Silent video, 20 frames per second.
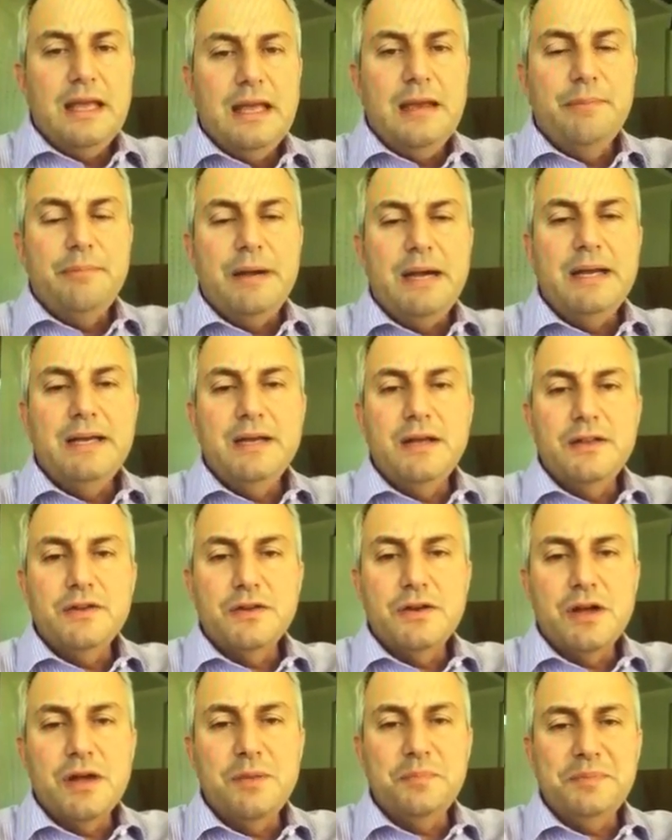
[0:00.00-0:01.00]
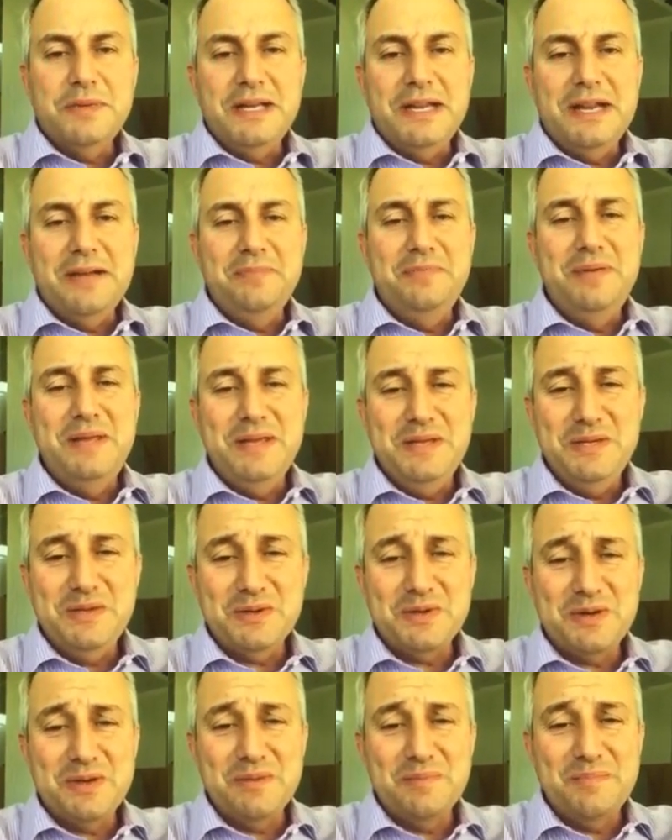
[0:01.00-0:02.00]
And by another company, I mean
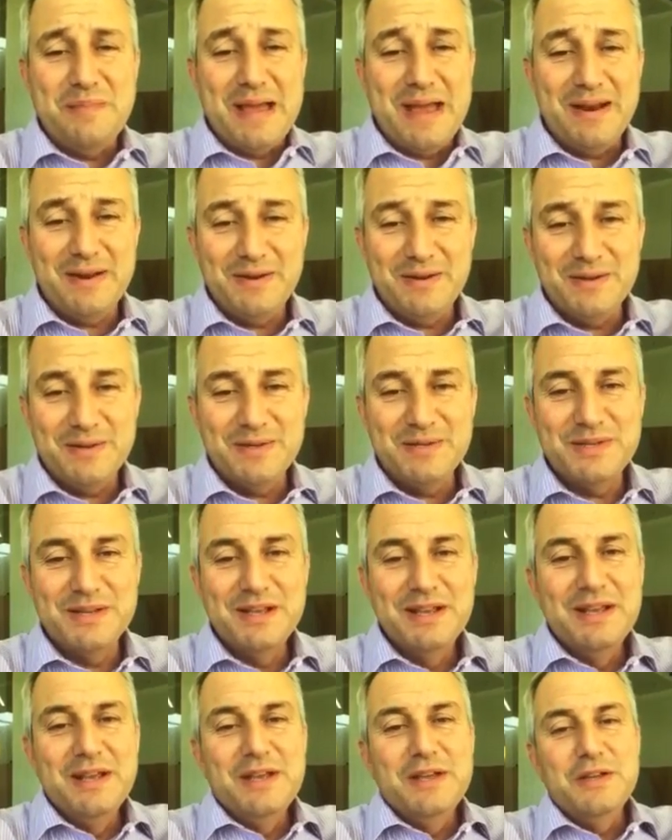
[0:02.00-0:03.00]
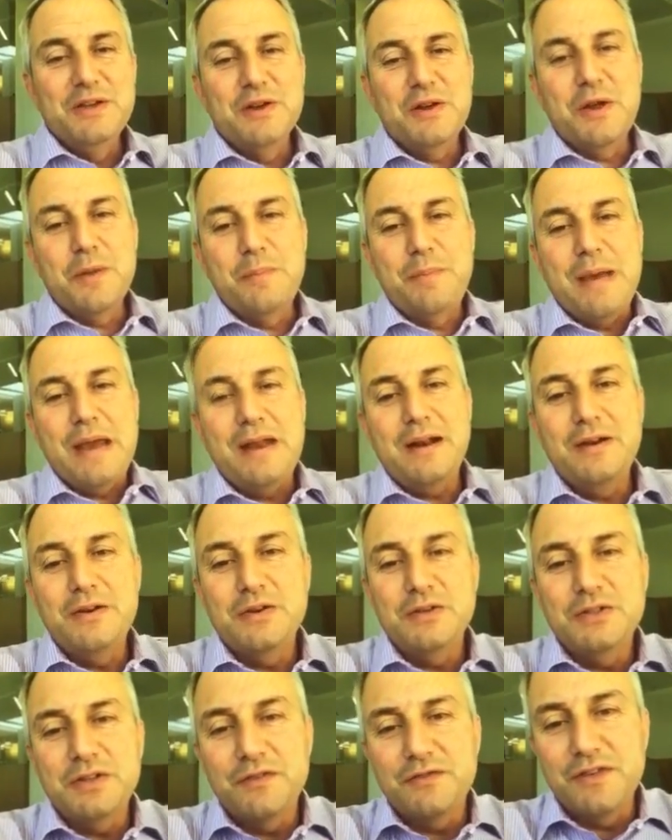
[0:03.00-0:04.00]
your competitors. Your
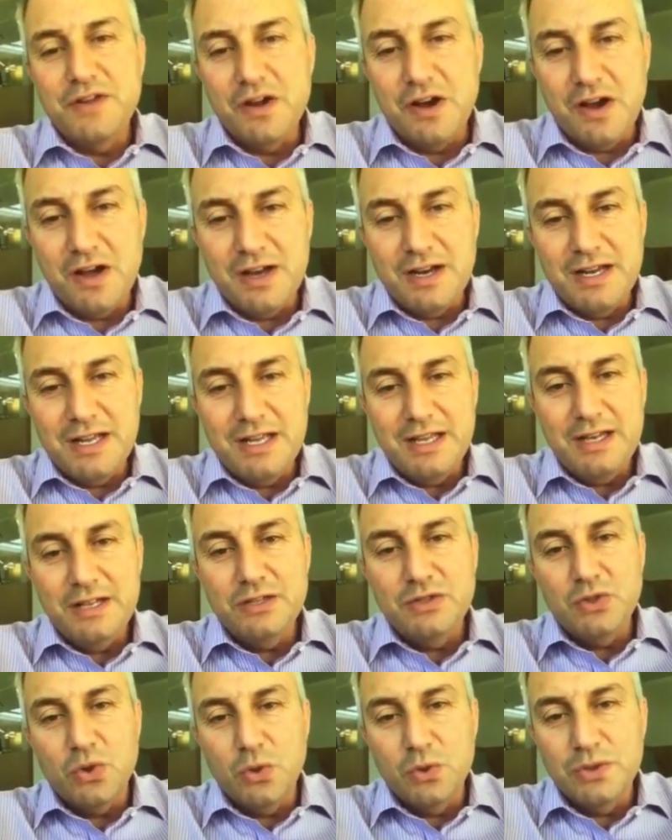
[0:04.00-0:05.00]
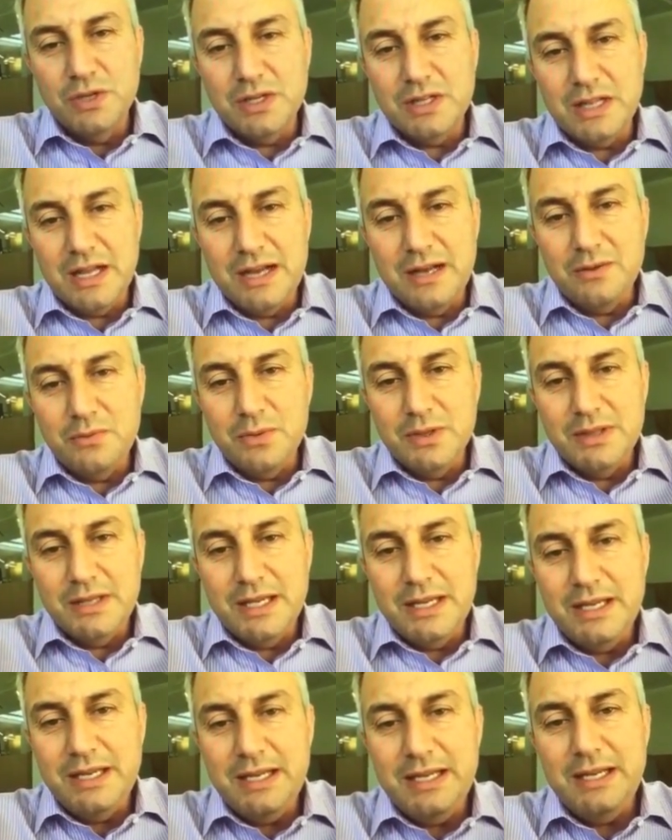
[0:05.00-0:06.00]
competitors have gone in and told the client what
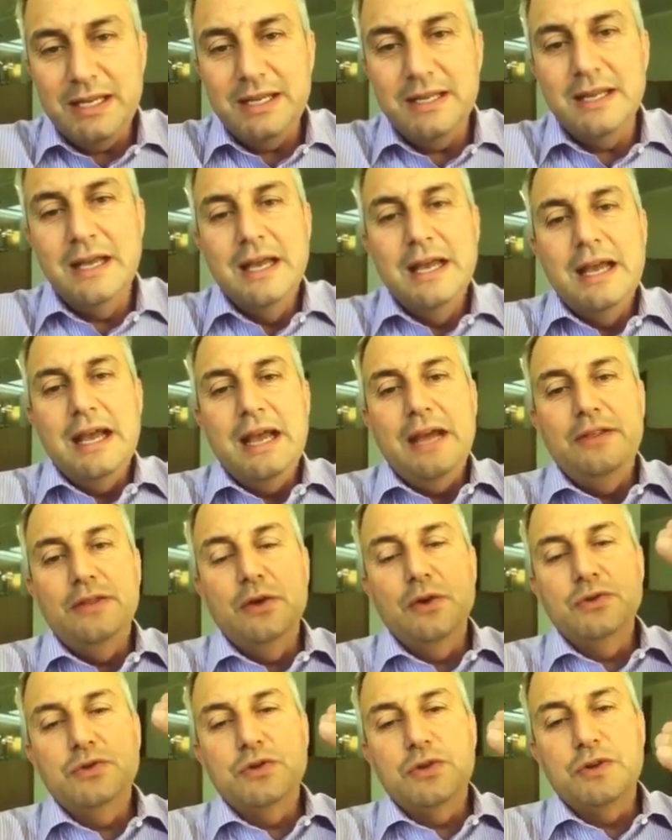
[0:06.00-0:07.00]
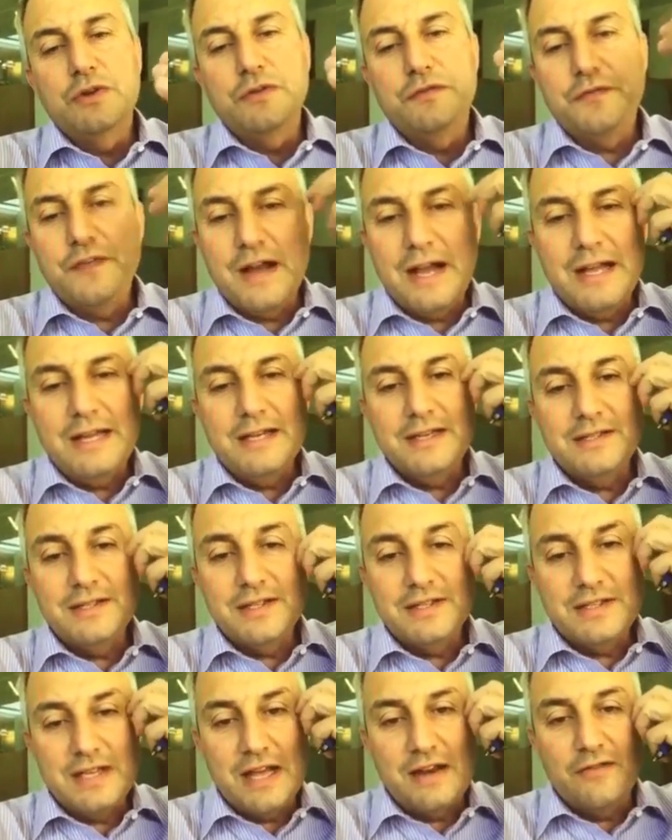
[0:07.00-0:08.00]
they need, and those are defined as
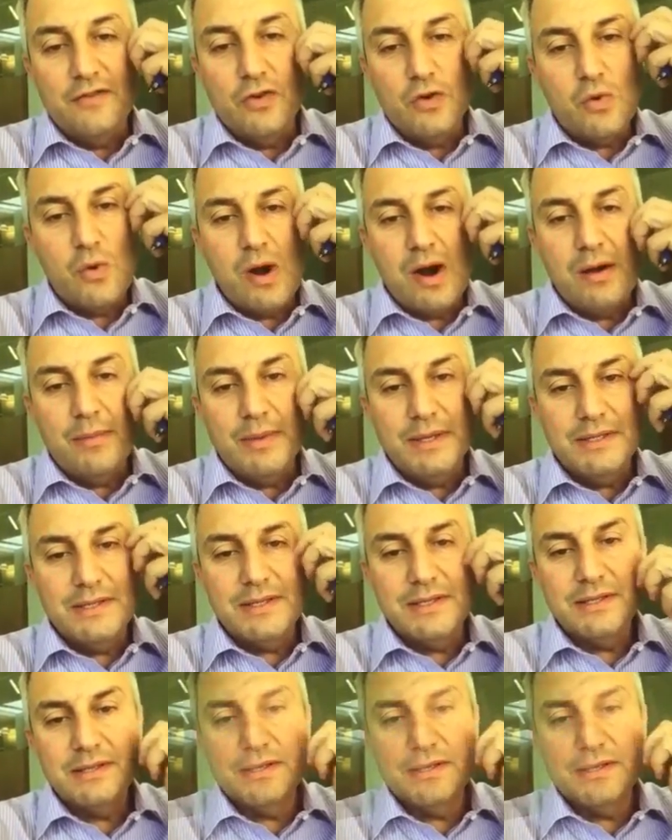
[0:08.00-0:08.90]
a set of requirements.